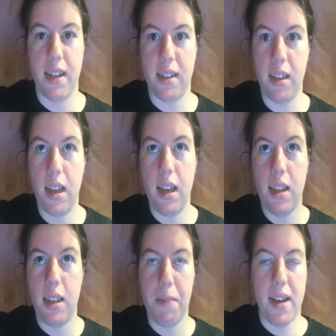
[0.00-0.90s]
and get
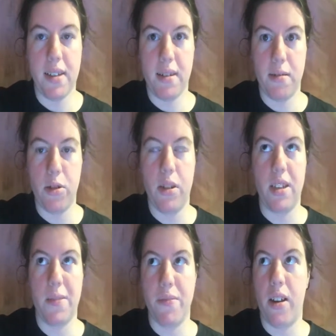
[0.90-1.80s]
the past two
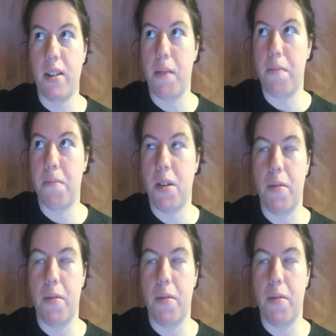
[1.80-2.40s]
days vlog up.